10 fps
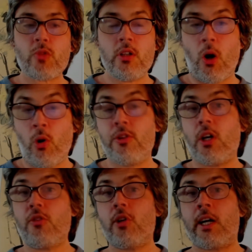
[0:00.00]
Now, on
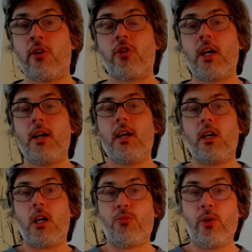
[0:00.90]
the other hand,
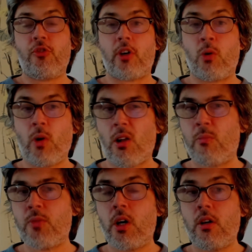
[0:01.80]
if we say,
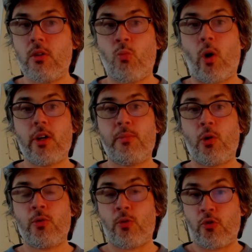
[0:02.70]
well, what
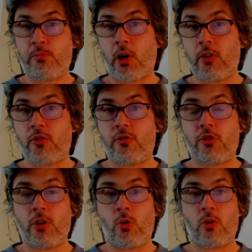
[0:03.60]
about those parts of
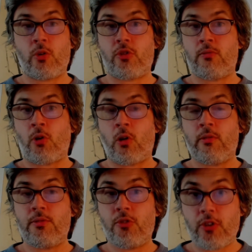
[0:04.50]
Qigong which
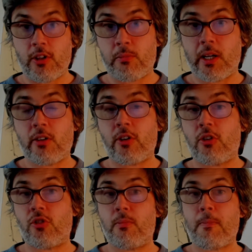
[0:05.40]
involve seated
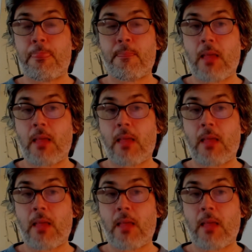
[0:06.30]
meditation?